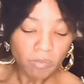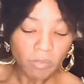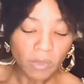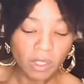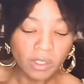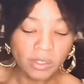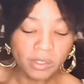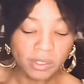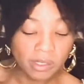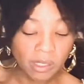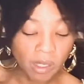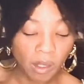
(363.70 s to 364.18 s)

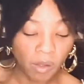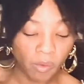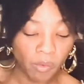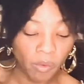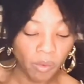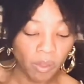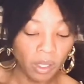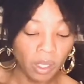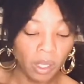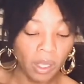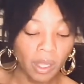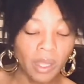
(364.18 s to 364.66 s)
So,
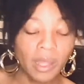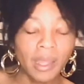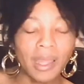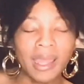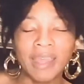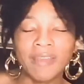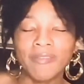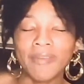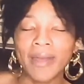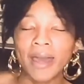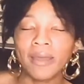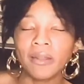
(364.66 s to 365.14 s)

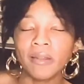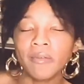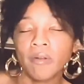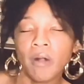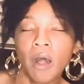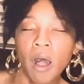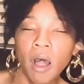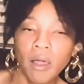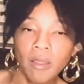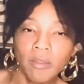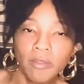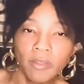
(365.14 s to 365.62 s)
if out of
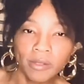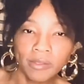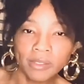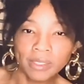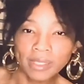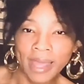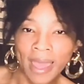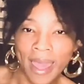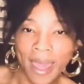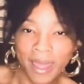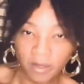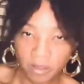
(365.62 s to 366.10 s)
all of those
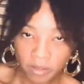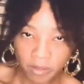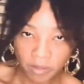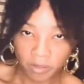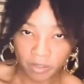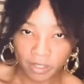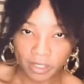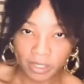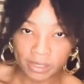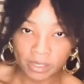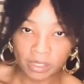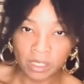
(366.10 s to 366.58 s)

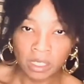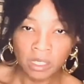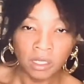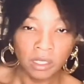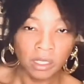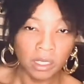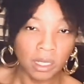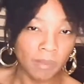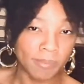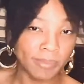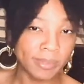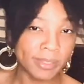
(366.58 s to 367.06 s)
categories,
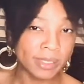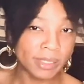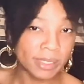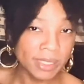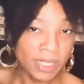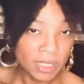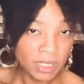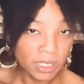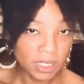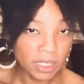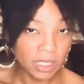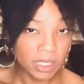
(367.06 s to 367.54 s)

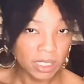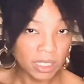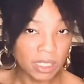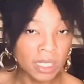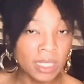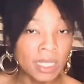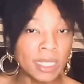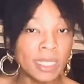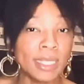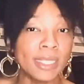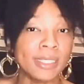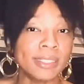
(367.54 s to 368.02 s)
obscenity
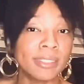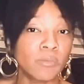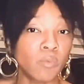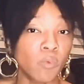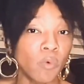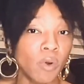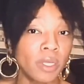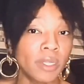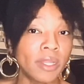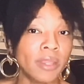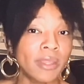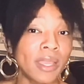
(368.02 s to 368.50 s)
is
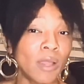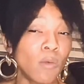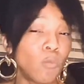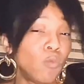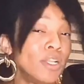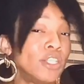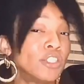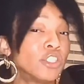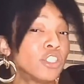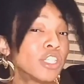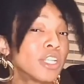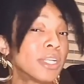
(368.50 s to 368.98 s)
one that we
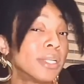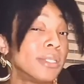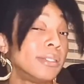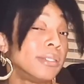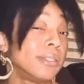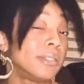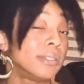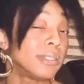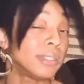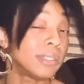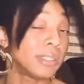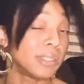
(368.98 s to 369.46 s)
should
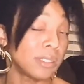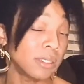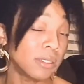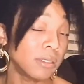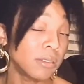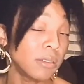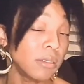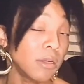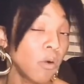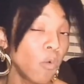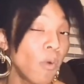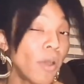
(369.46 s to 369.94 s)

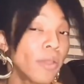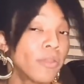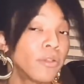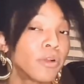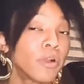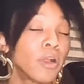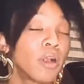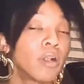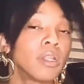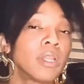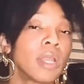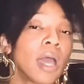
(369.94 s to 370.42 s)
consider whether
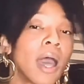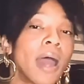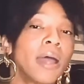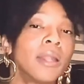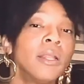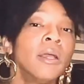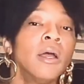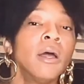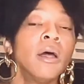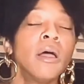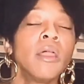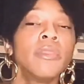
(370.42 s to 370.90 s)
or not
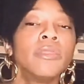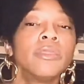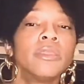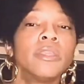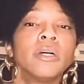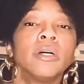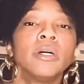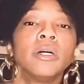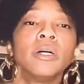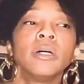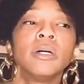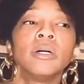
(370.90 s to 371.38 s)

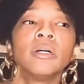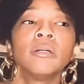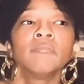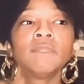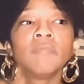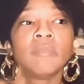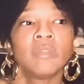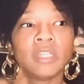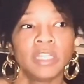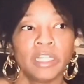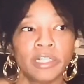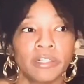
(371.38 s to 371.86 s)
the
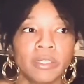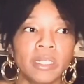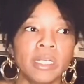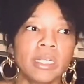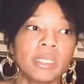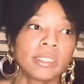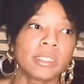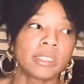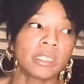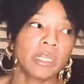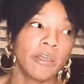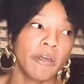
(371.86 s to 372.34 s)

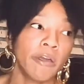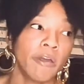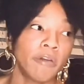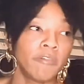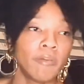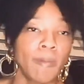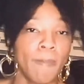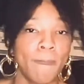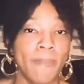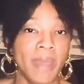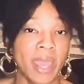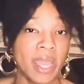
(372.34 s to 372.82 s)
lyrics of
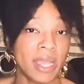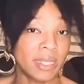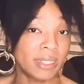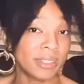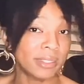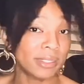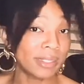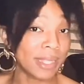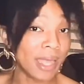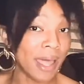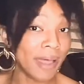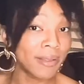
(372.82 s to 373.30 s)
Megan Thee
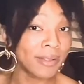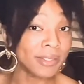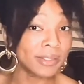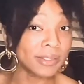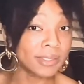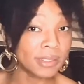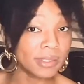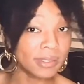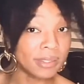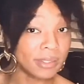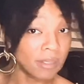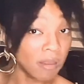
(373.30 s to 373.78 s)

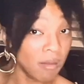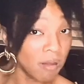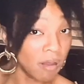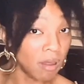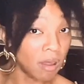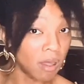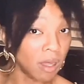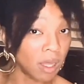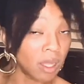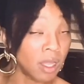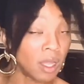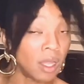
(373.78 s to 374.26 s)
Stallion's
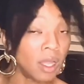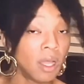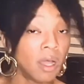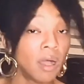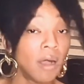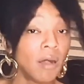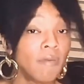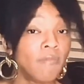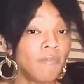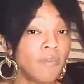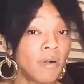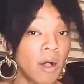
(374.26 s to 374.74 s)
song
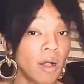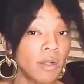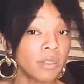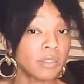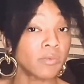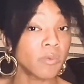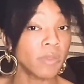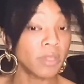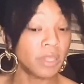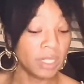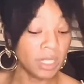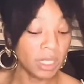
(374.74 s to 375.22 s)
falls
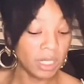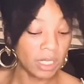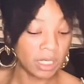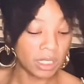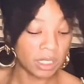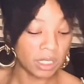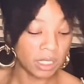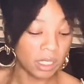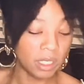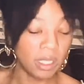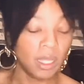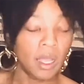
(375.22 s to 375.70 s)
within,
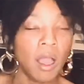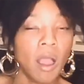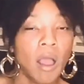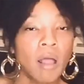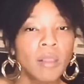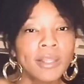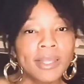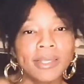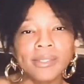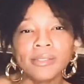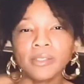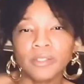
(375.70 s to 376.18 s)

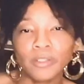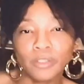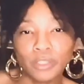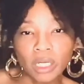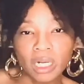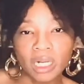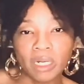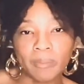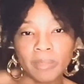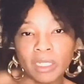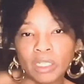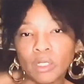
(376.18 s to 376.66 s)
let's
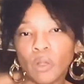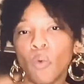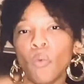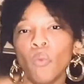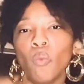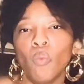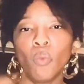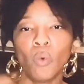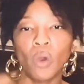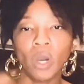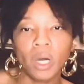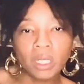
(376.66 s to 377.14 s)
determine
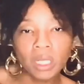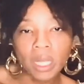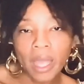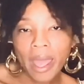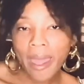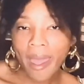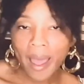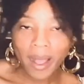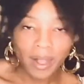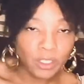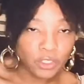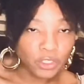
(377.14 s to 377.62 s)
what
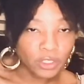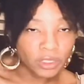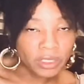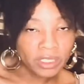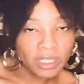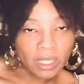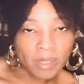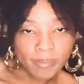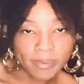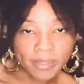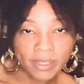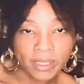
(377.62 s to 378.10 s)
actually
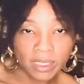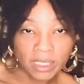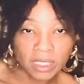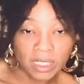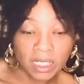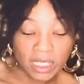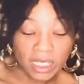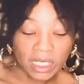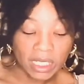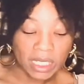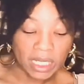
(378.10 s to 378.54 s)
obscenity